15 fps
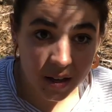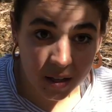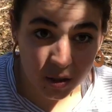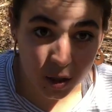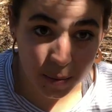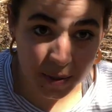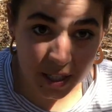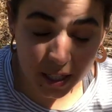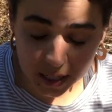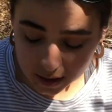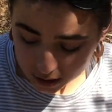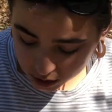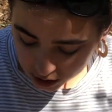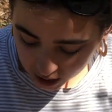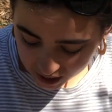So I'm sitting in
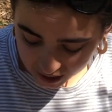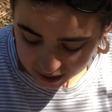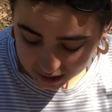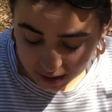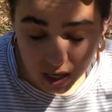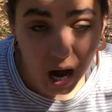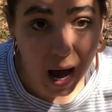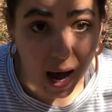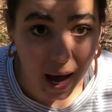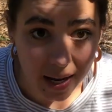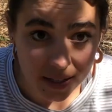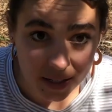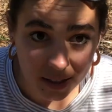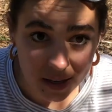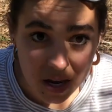the shade because it's
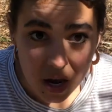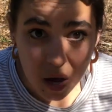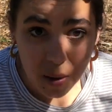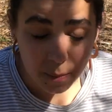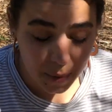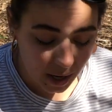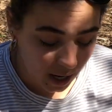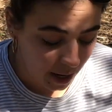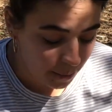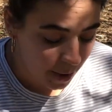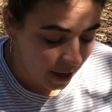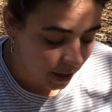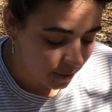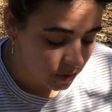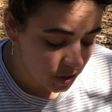hot, but I
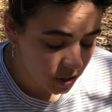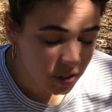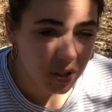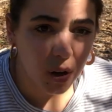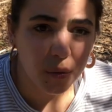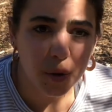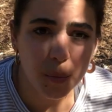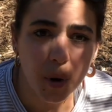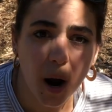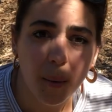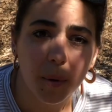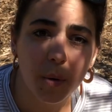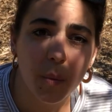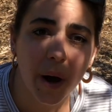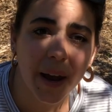may have just solved the
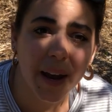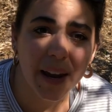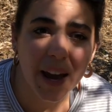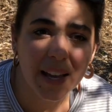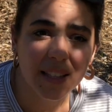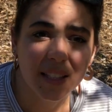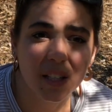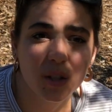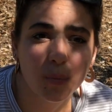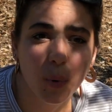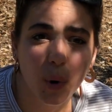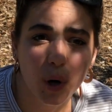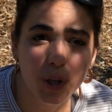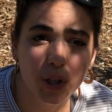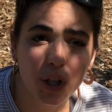problem why I had such
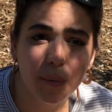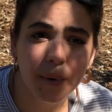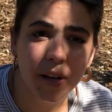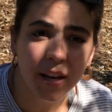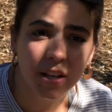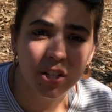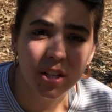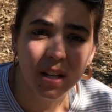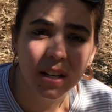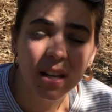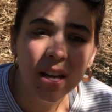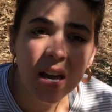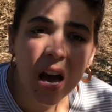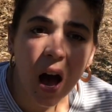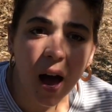poor germination.
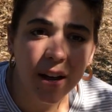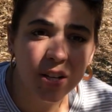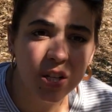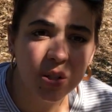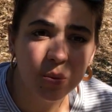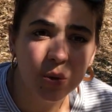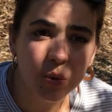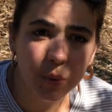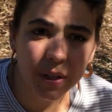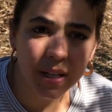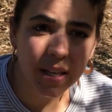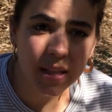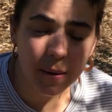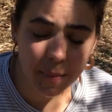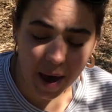I just was
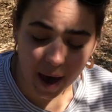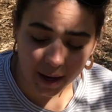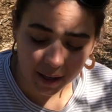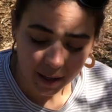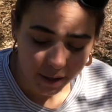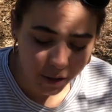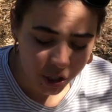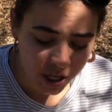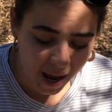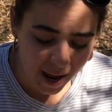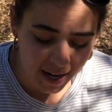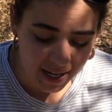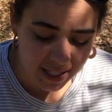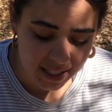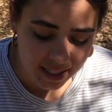reading the package
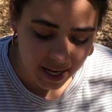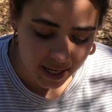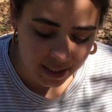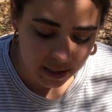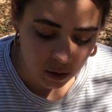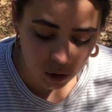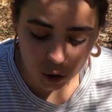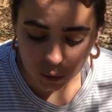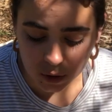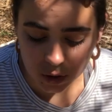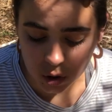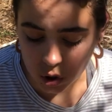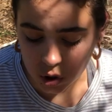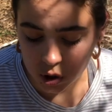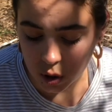and it says that you
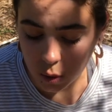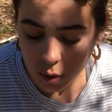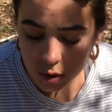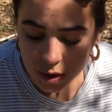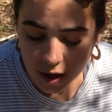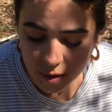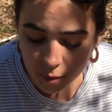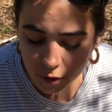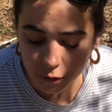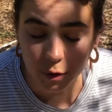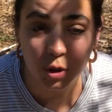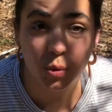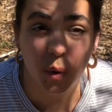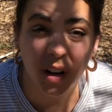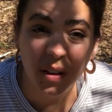need to soak them
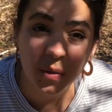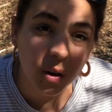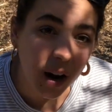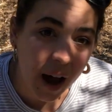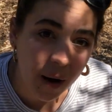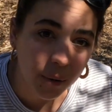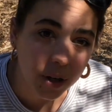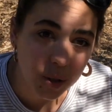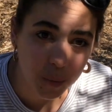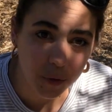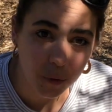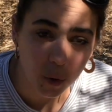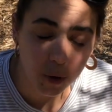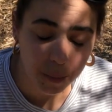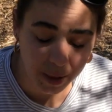for 24 hours
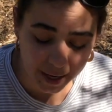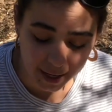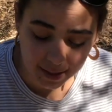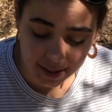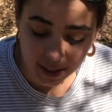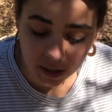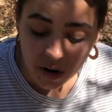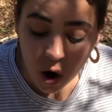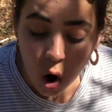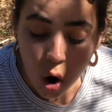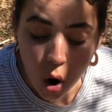before planting